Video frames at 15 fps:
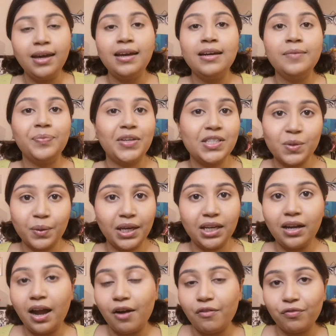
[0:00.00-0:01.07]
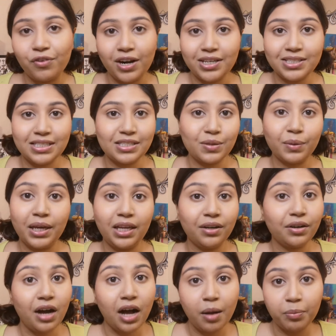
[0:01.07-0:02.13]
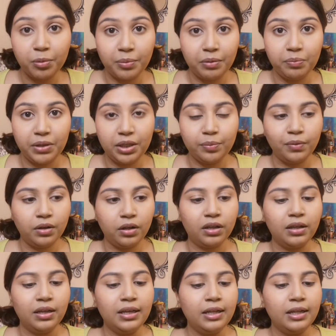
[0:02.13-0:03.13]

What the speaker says: It's okay to have friends. It's okay to compliment people.